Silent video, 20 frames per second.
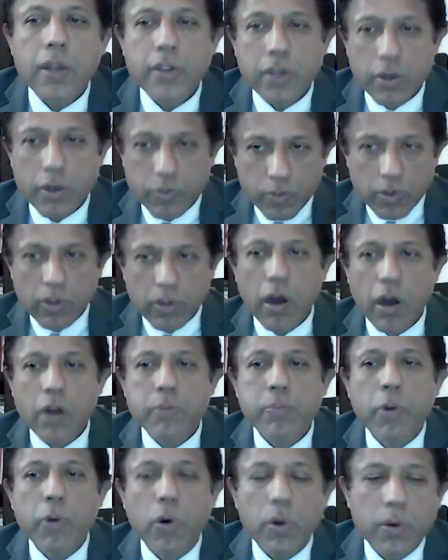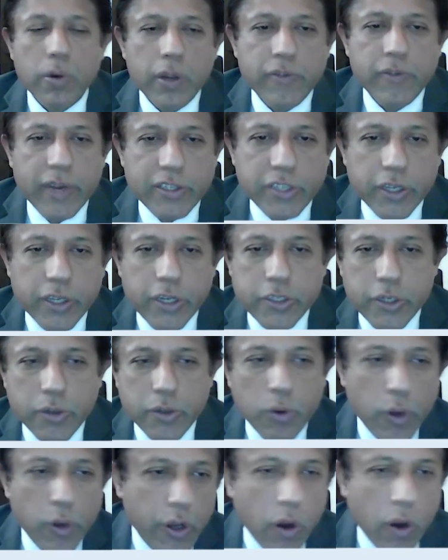There are a lot more investigation
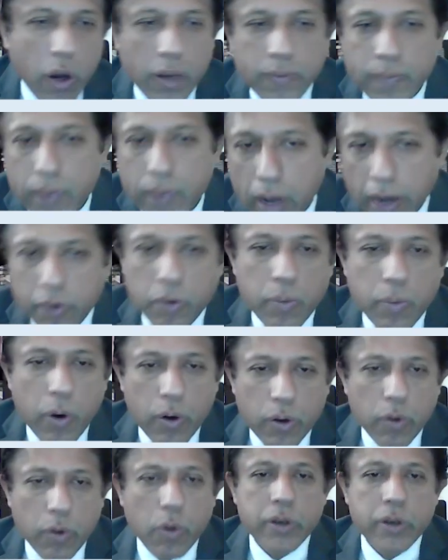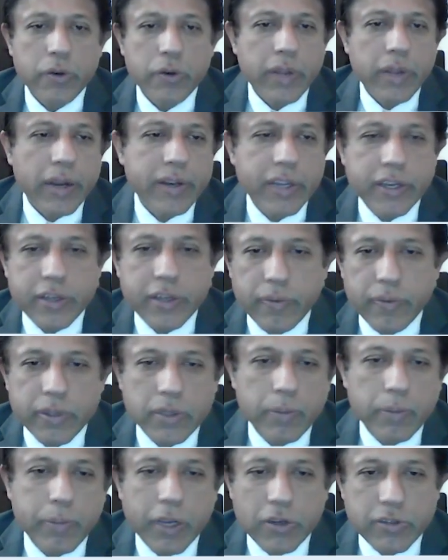going on. I don't want to go into that detail
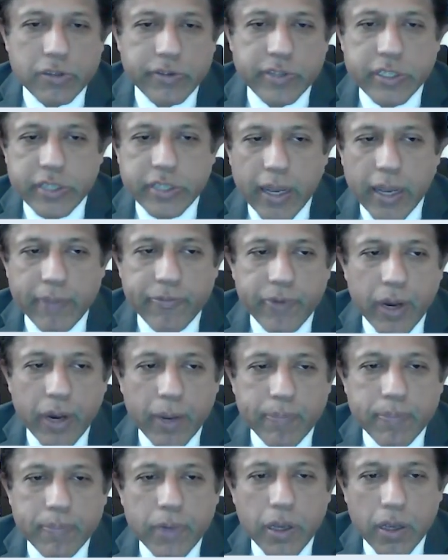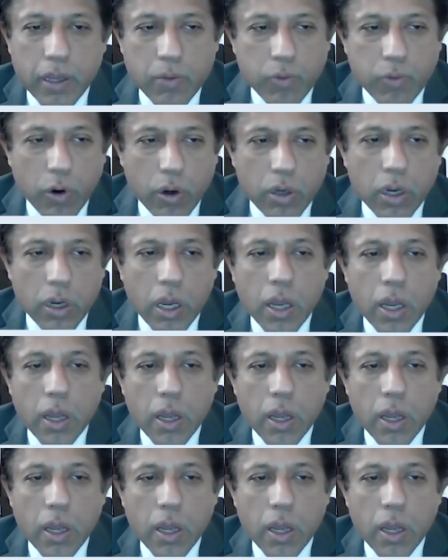because of the time frame involved.